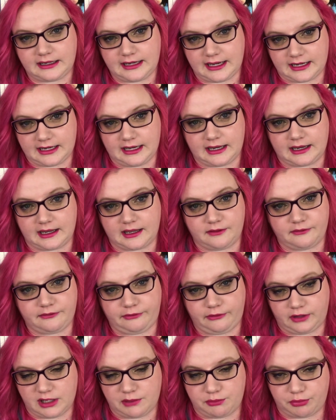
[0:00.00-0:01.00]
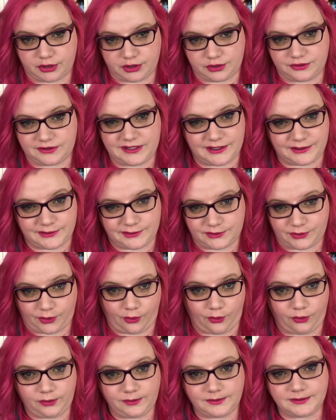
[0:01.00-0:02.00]
getting fully produced and
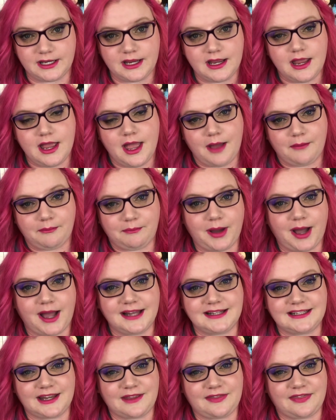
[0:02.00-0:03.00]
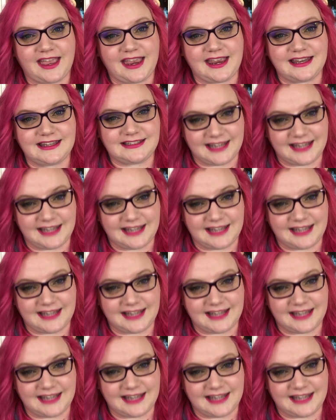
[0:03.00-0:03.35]
sold, but they